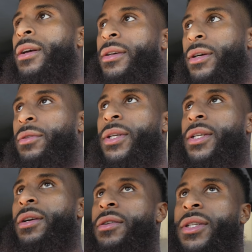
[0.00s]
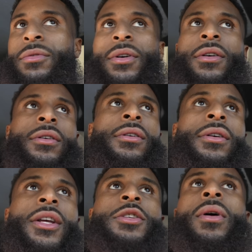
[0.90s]
So we just gonna see what's going
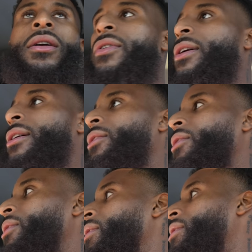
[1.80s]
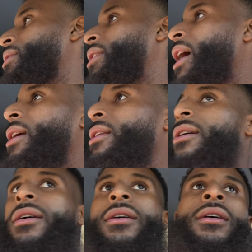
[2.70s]
on. This spot over here, look, dang
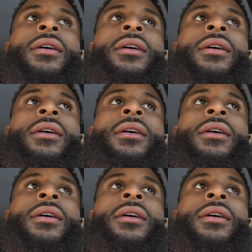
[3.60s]
there.